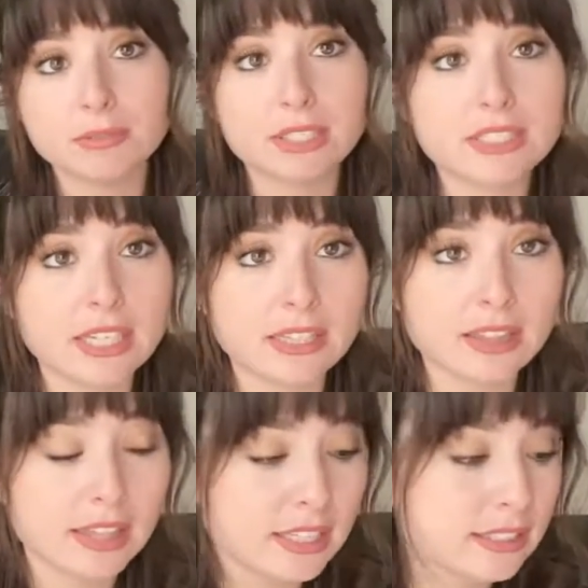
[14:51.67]
restate the
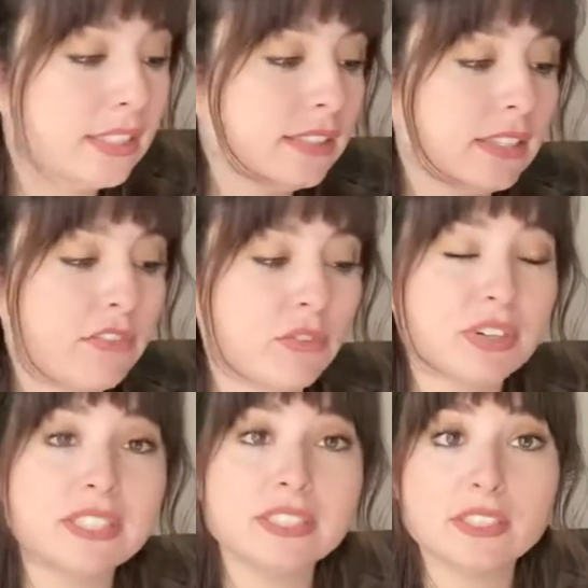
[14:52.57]
thesis, give a
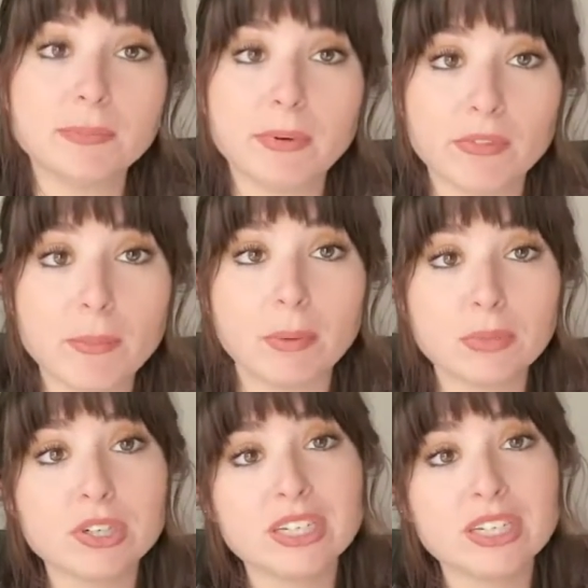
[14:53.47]
reason to remember,